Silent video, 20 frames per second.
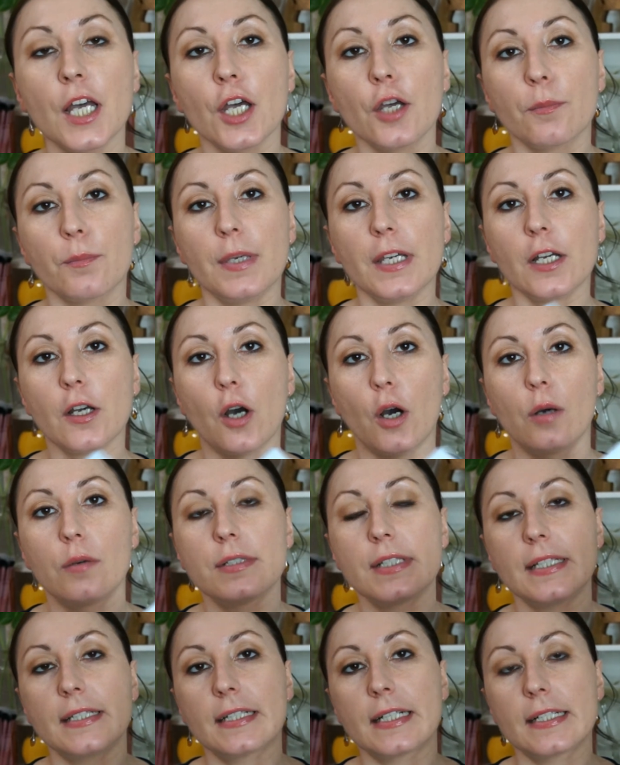
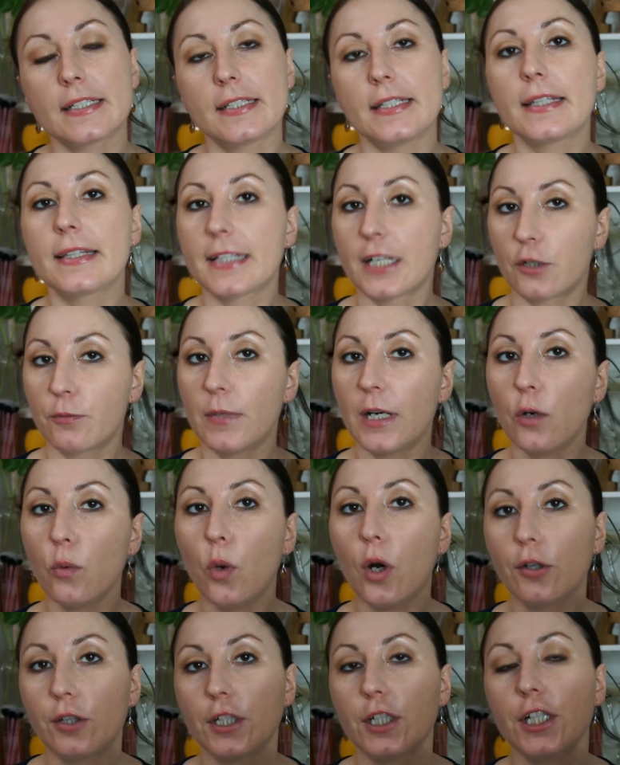because it has the thermal
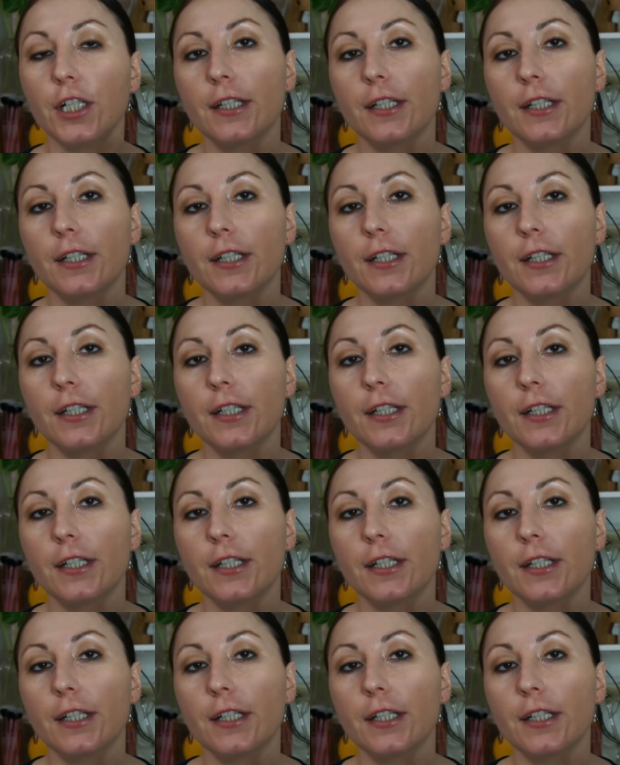water.